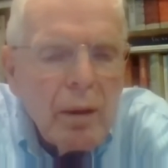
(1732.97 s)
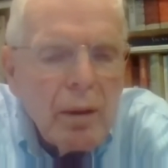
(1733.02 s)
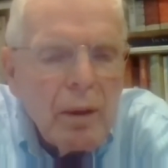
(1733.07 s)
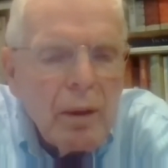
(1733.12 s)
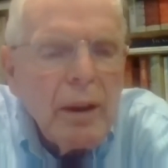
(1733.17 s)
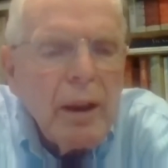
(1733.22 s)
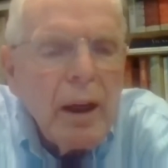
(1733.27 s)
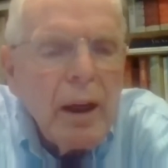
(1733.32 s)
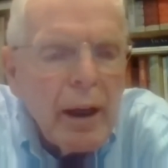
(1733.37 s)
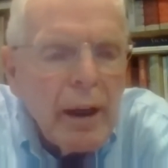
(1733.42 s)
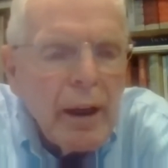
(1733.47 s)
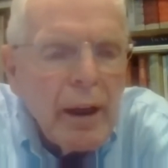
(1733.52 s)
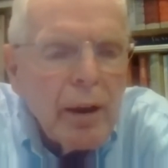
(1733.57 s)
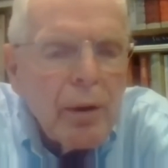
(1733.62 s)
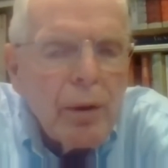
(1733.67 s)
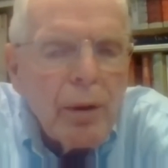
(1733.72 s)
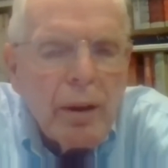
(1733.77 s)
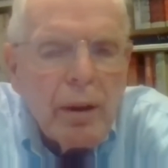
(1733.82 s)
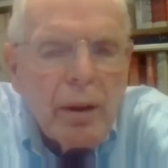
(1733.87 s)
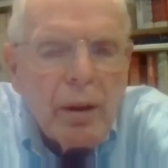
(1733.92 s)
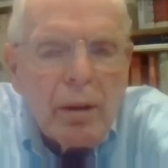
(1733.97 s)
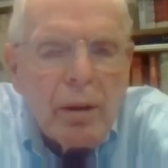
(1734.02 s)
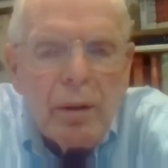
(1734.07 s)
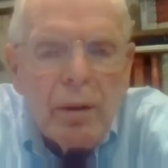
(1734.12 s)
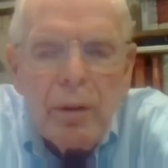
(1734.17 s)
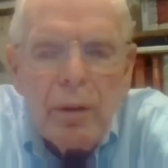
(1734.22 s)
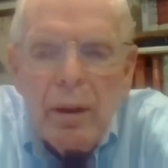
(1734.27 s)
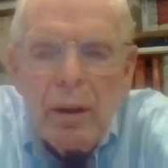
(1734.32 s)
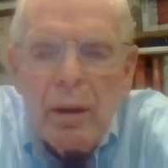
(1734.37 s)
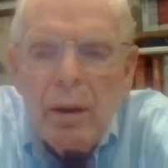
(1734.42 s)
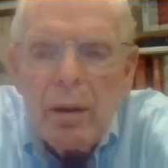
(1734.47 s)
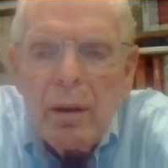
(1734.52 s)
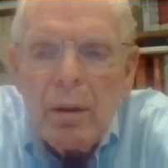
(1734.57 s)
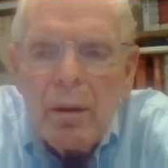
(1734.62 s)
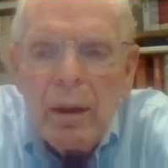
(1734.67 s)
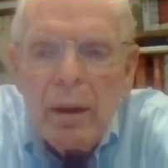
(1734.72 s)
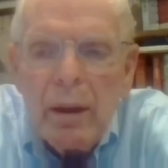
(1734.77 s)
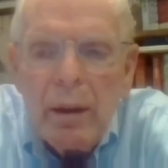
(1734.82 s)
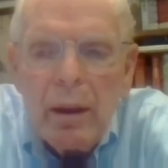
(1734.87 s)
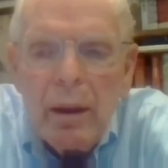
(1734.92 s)
Lehigh area in the
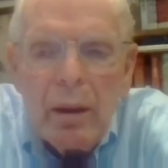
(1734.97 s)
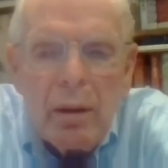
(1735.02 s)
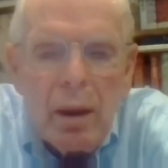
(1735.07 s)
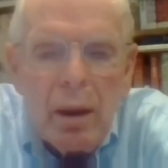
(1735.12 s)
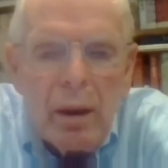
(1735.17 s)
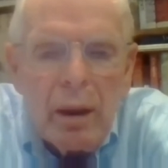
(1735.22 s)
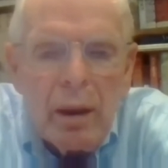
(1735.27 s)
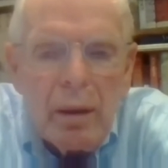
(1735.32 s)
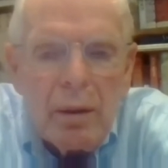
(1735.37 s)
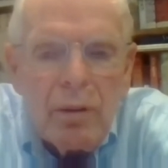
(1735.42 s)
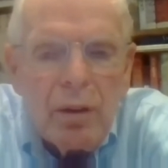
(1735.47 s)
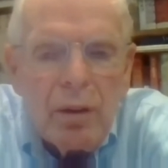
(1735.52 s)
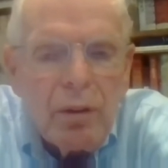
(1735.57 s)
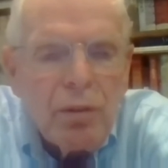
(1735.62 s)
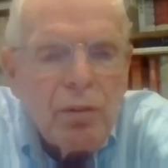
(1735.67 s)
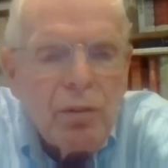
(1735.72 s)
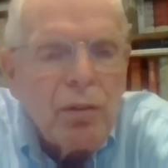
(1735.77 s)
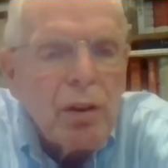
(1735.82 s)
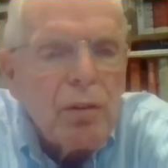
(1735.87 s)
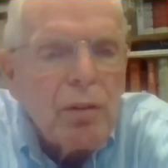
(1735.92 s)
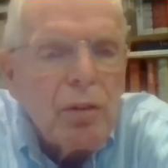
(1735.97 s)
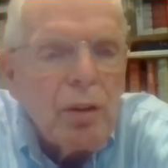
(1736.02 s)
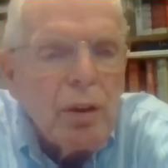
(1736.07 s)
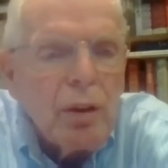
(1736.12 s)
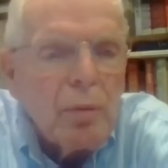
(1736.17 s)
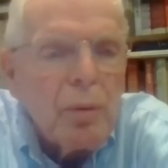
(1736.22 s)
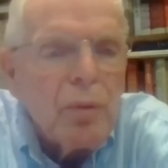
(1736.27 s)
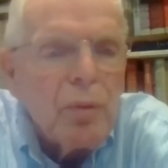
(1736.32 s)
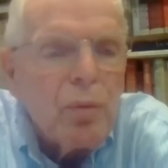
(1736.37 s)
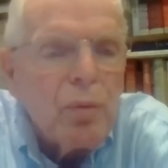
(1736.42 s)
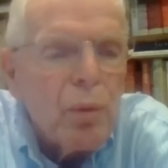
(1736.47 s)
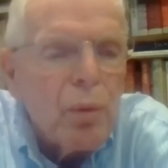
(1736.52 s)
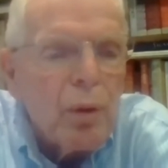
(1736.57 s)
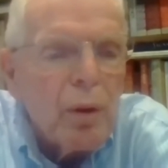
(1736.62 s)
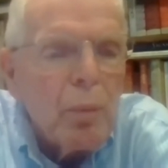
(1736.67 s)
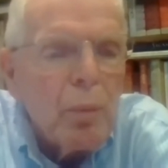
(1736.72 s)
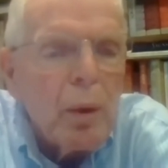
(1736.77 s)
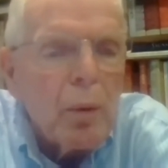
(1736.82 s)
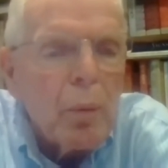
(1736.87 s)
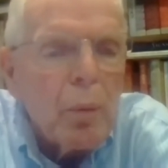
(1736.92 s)
late 1860s before
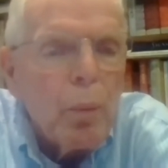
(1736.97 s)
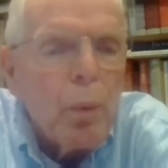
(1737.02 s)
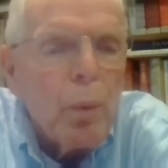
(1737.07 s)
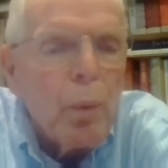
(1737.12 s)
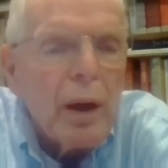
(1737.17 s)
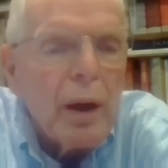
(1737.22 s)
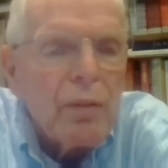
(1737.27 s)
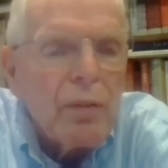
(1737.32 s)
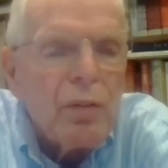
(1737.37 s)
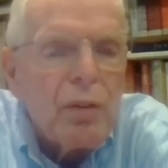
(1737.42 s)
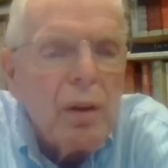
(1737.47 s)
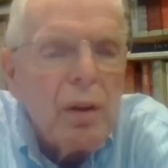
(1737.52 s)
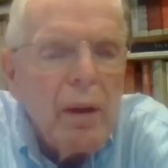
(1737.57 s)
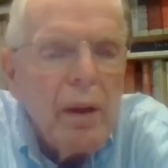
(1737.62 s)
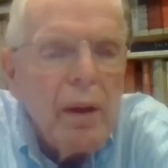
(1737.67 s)
he went west,